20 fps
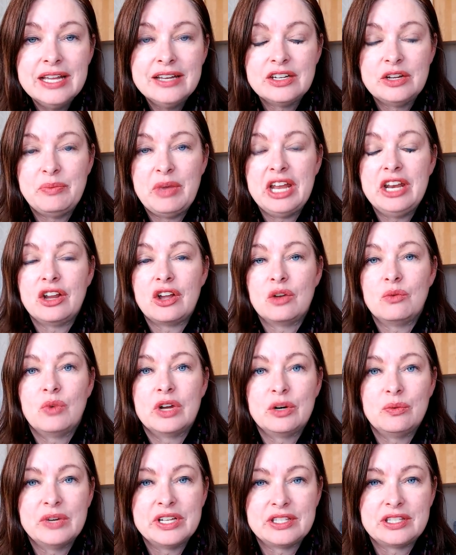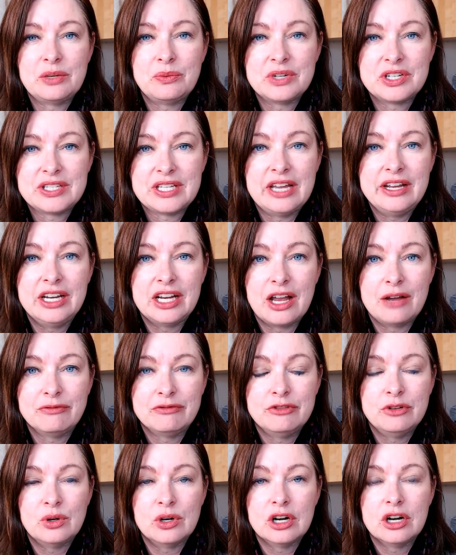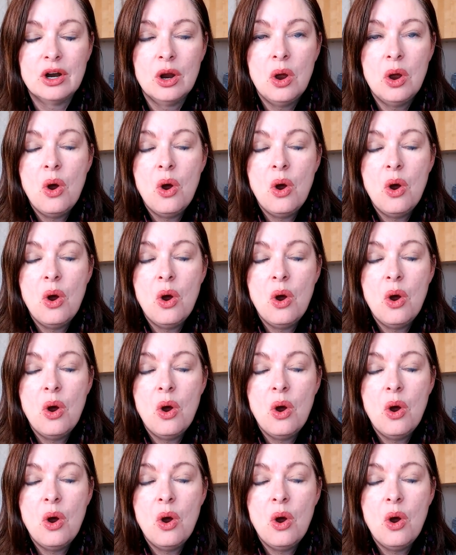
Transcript: depending on what it was they were signing up for.